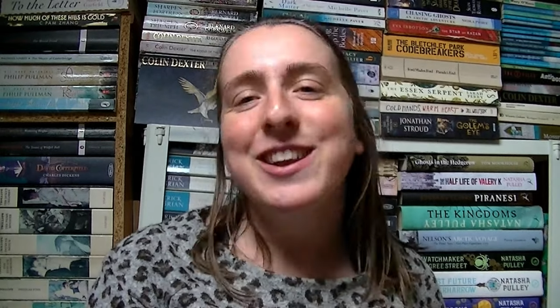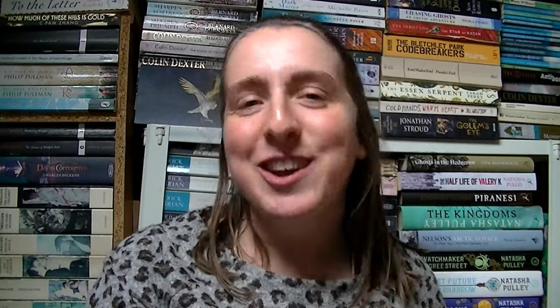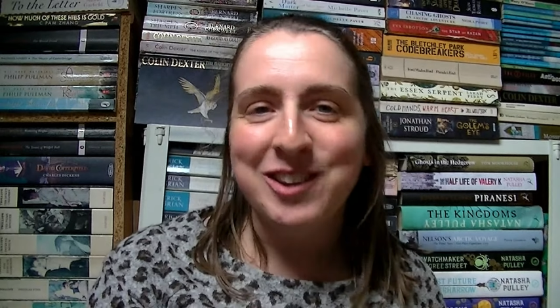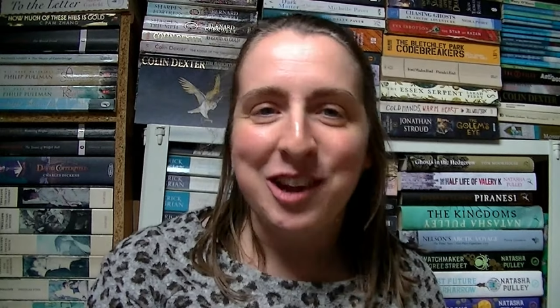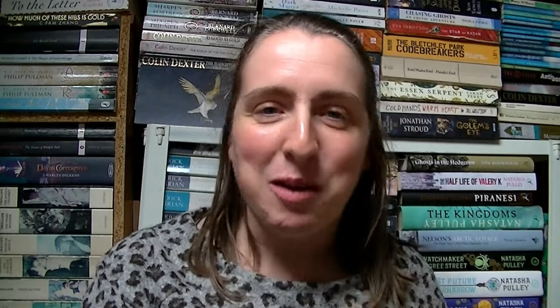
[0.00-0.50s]

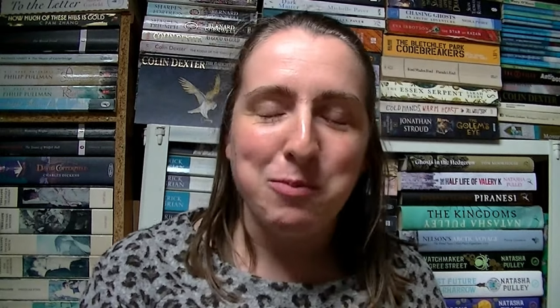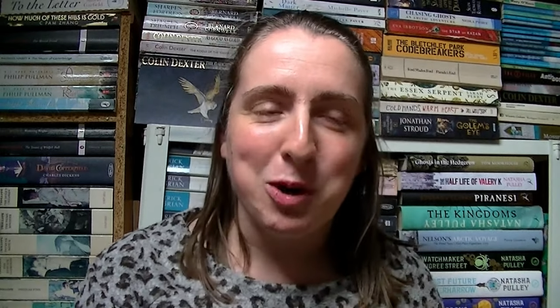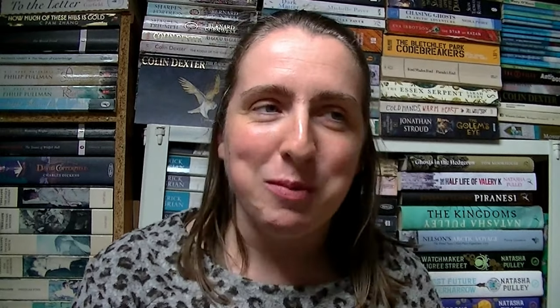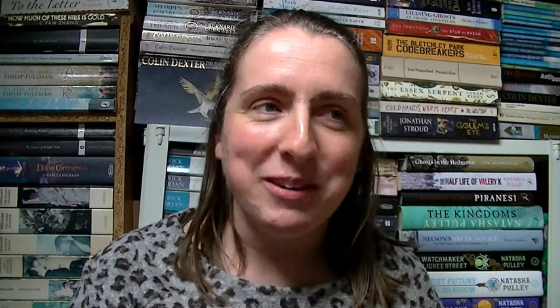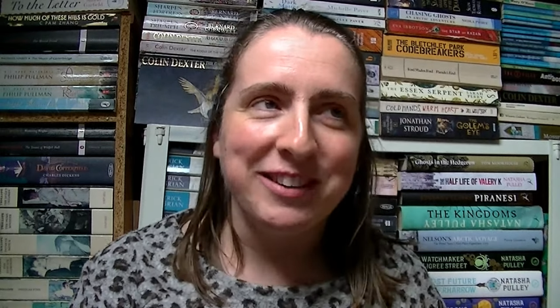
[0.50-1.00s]
Not a lot
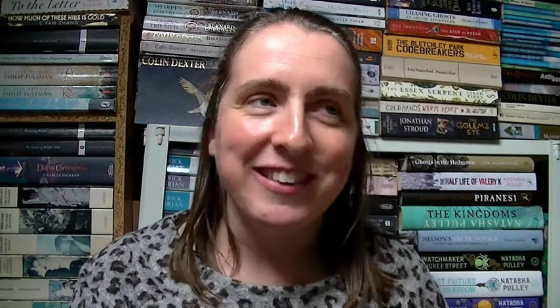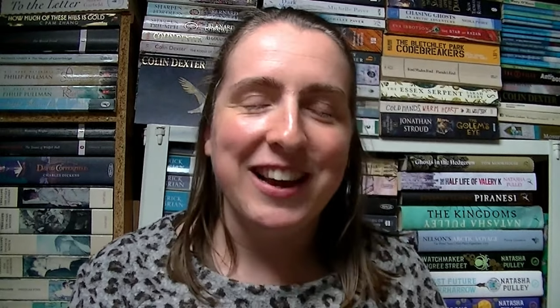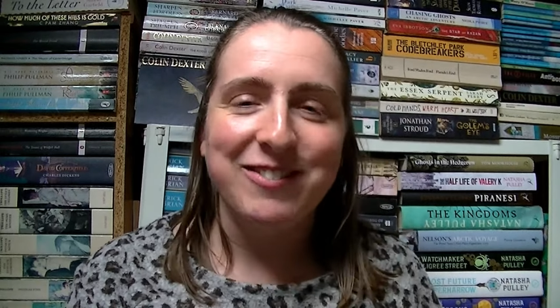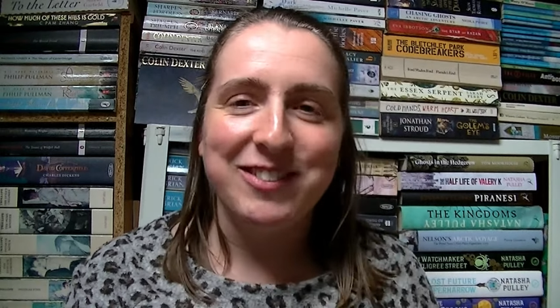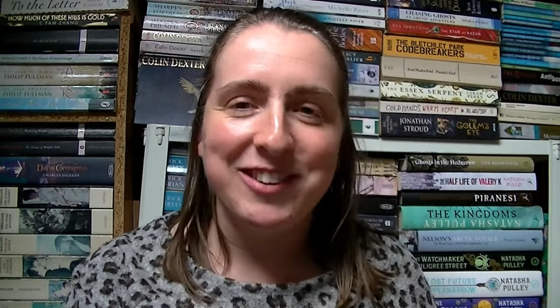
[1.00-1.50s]
more because I
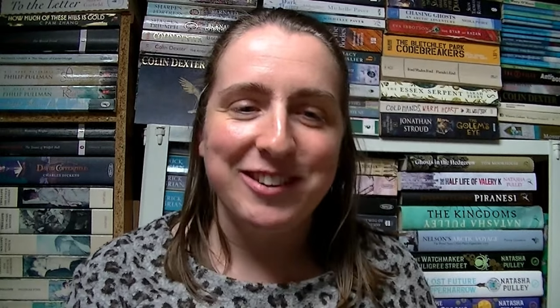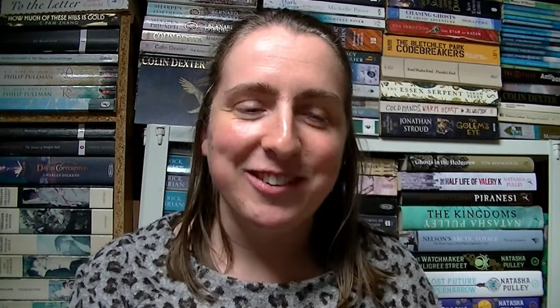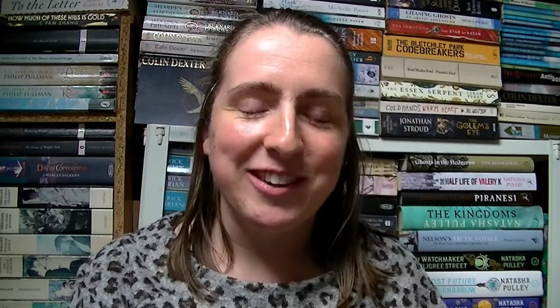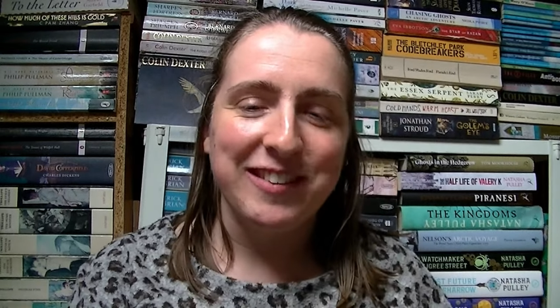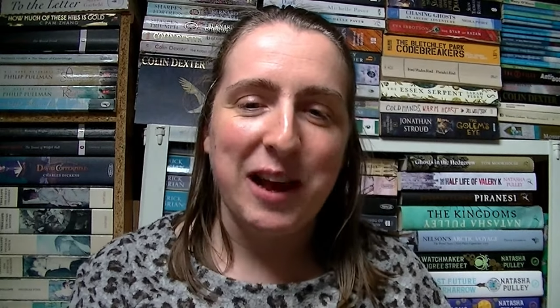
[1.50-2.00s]
have to do
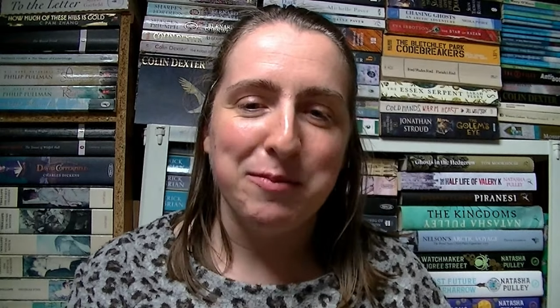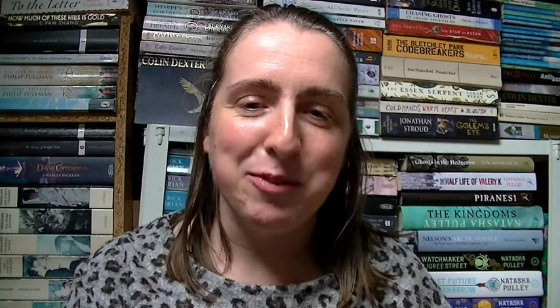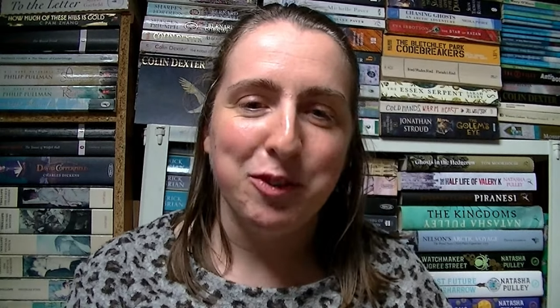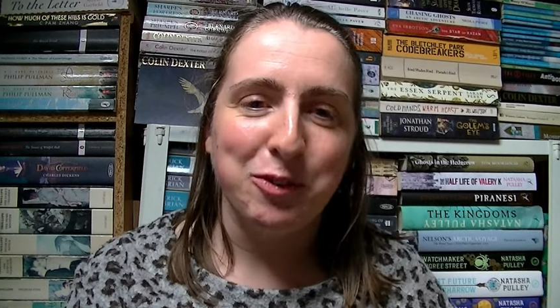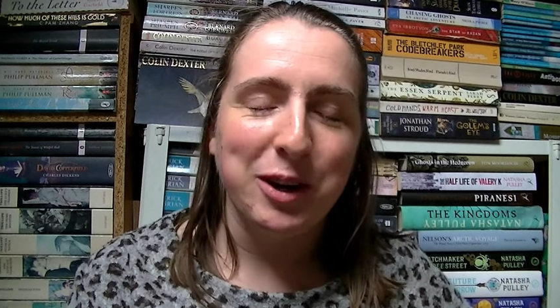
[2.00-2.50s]

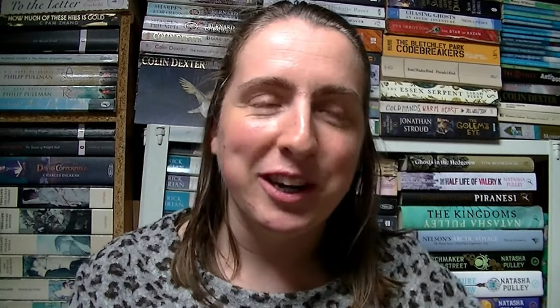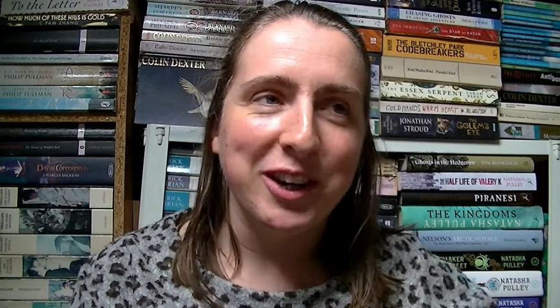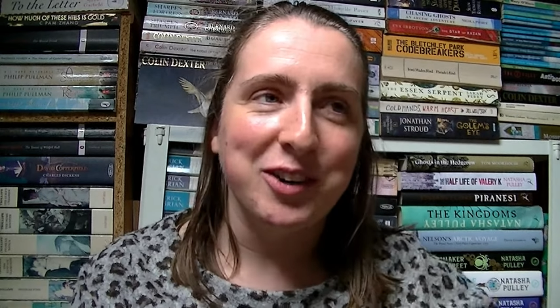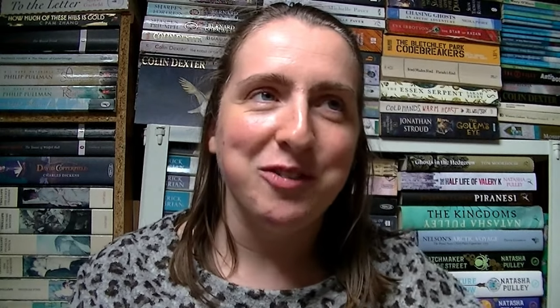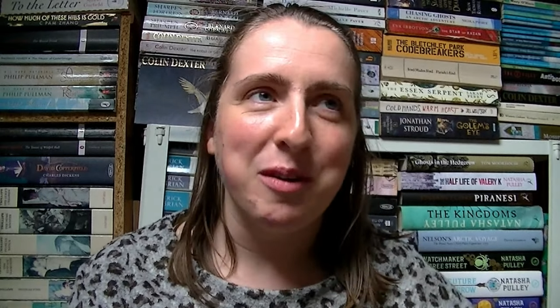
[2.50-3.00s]
exams for work
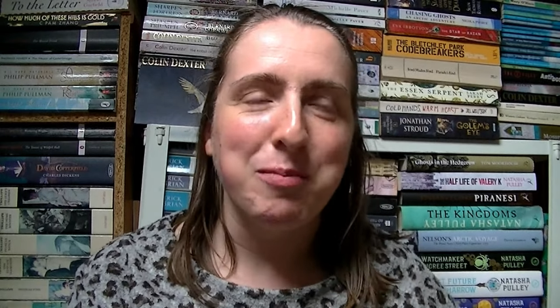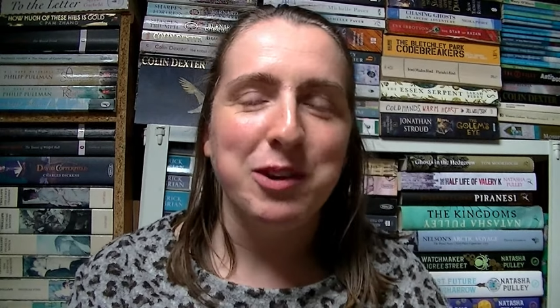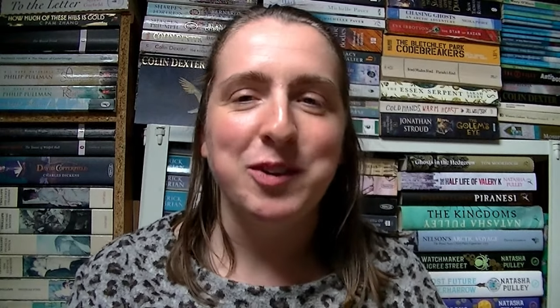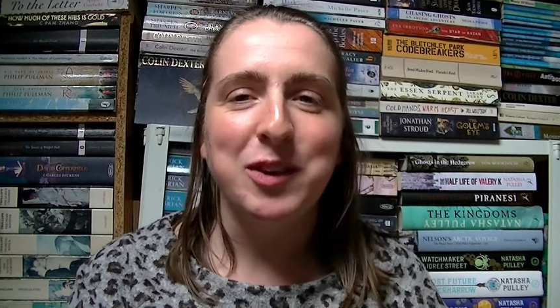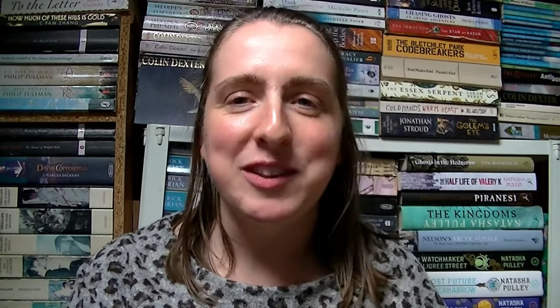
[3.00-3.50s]
in
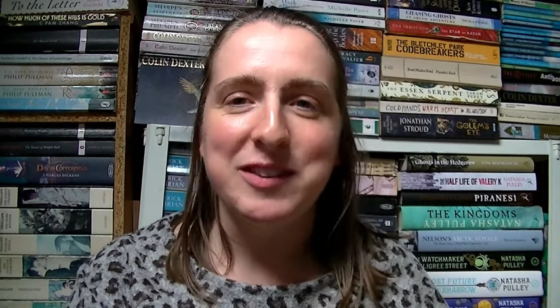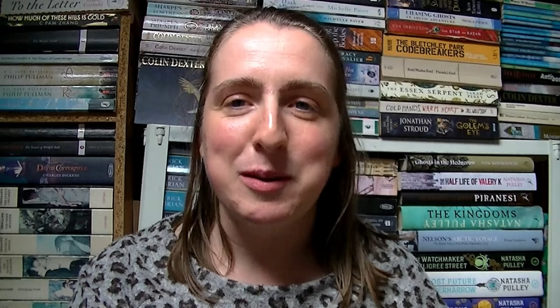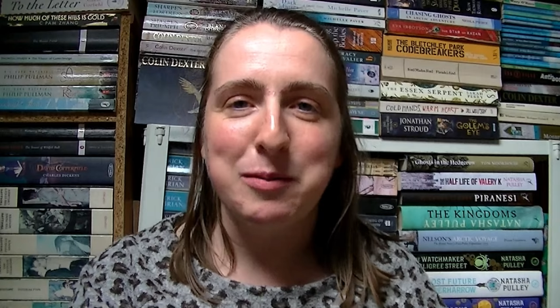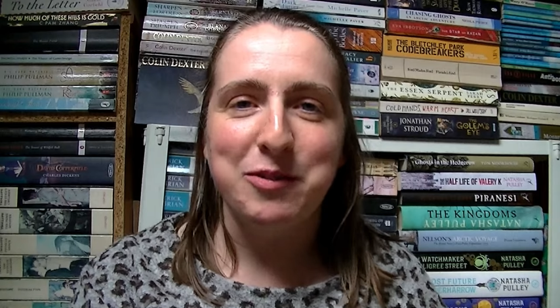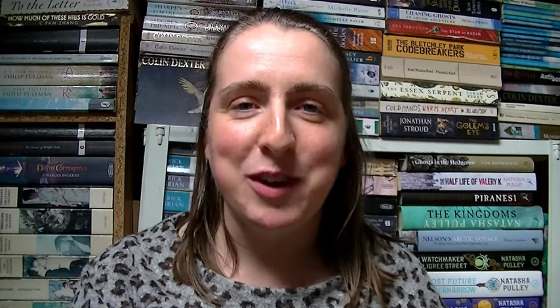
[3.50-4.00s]
November, so I'll
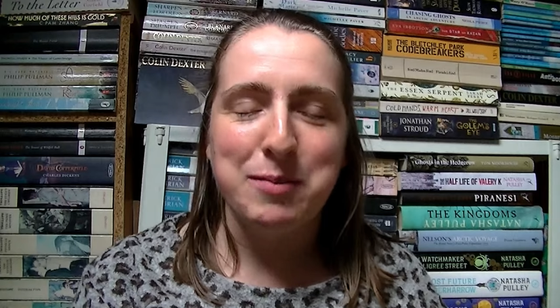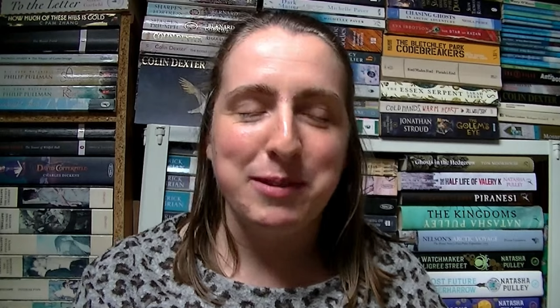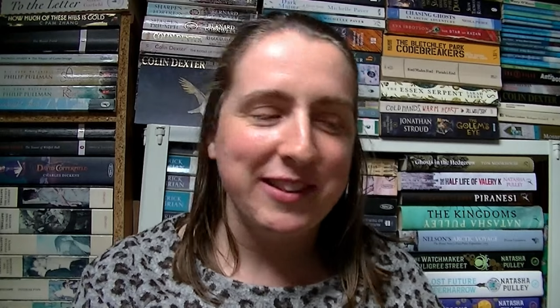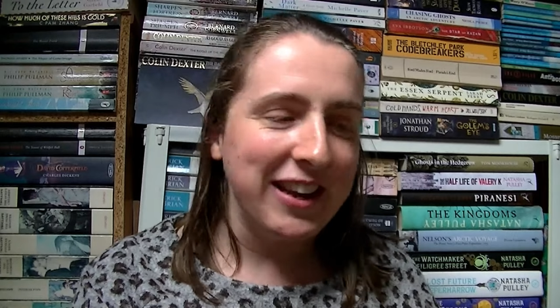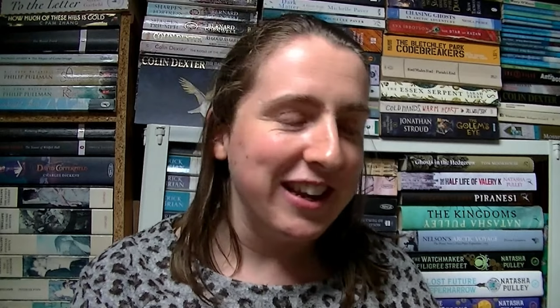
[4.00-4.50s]
still be very
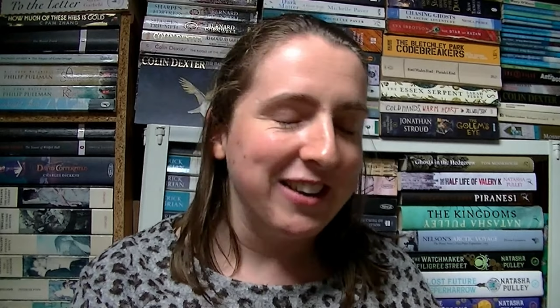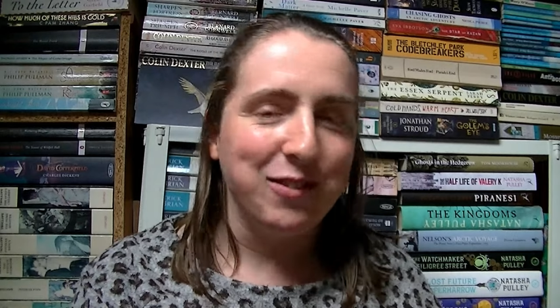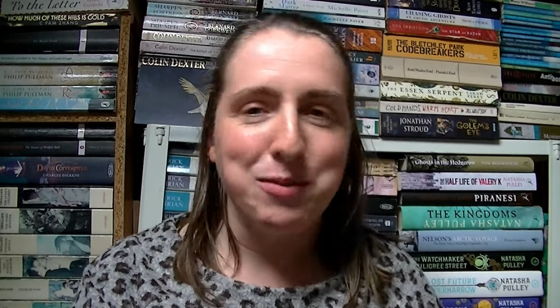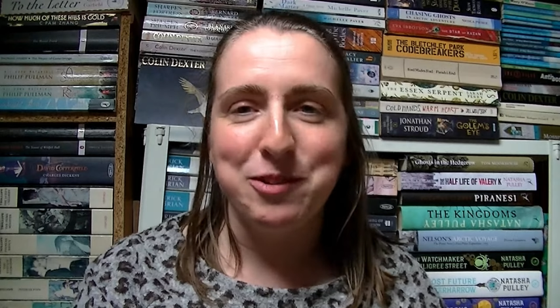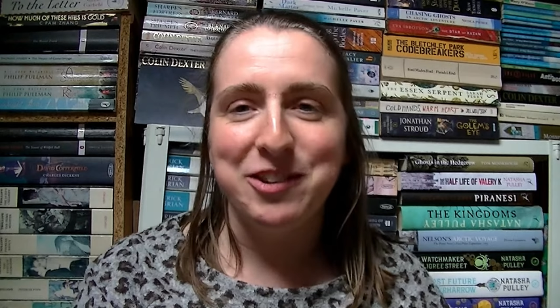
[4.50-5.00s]
busy and
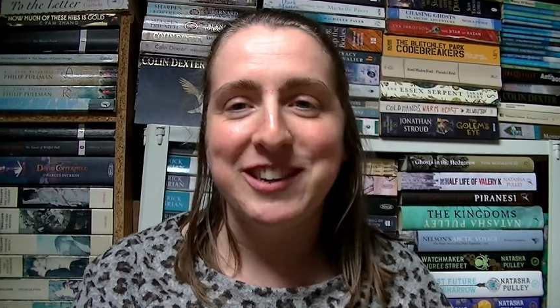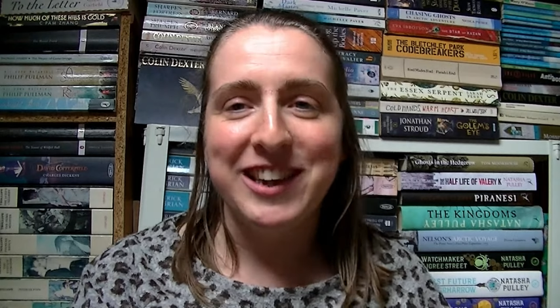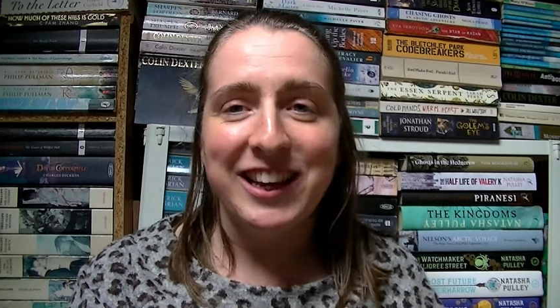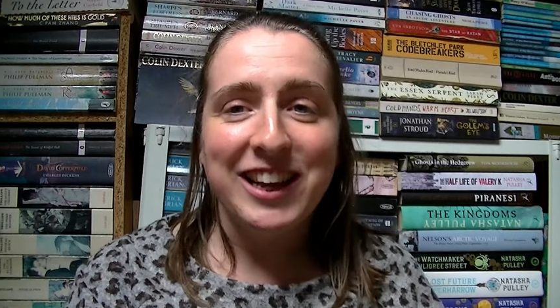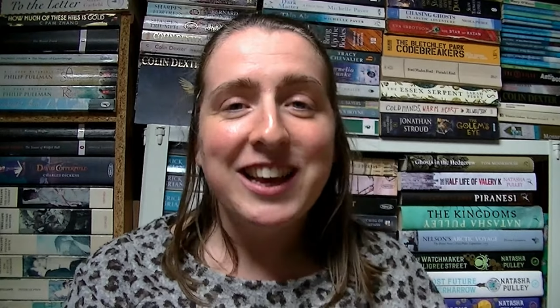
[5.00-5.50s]
will be
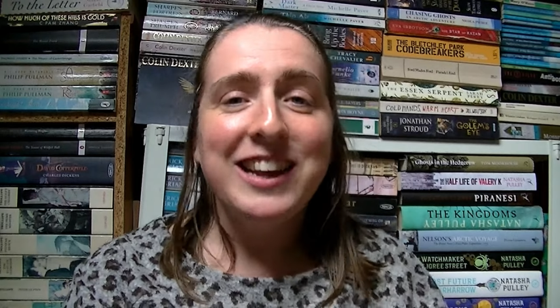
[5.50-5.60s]
reading